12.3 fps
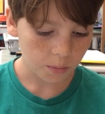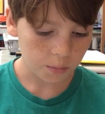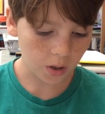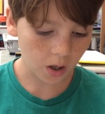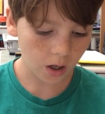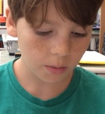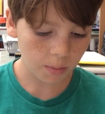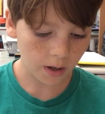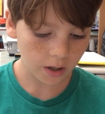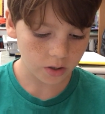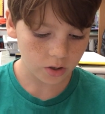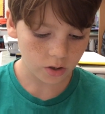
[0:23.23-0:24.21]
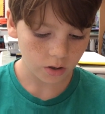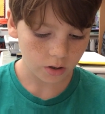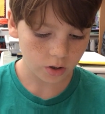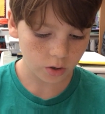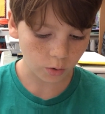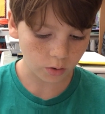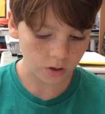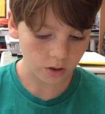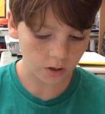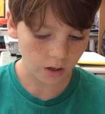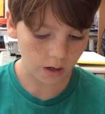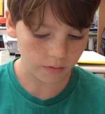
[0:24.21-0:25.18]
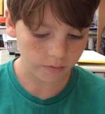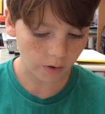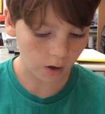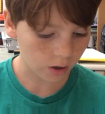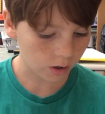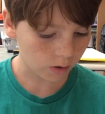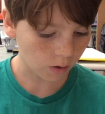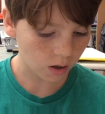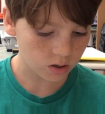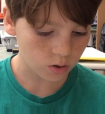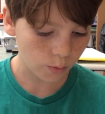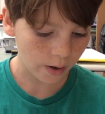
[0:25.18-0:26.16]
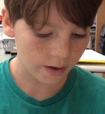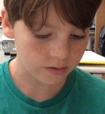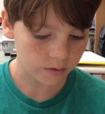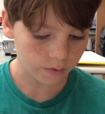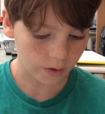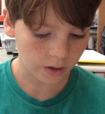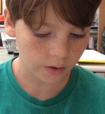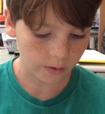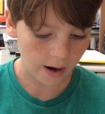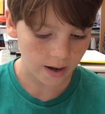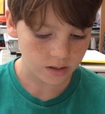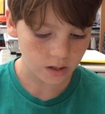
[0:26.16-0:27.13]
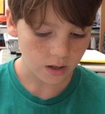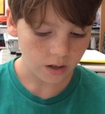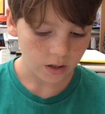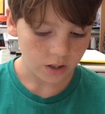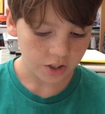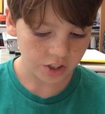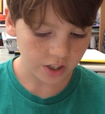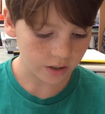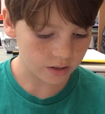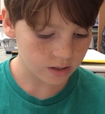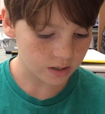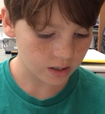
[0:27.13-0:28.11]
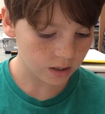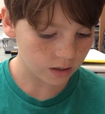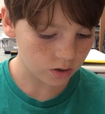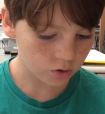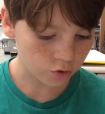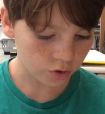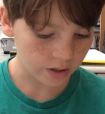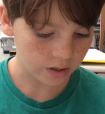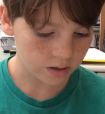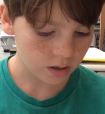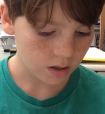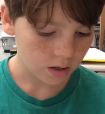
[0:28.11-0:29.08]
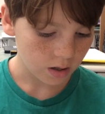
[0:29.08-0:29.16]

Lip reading: Beyond Pa's shoulder and far across the waves of green grass, she could see the trees,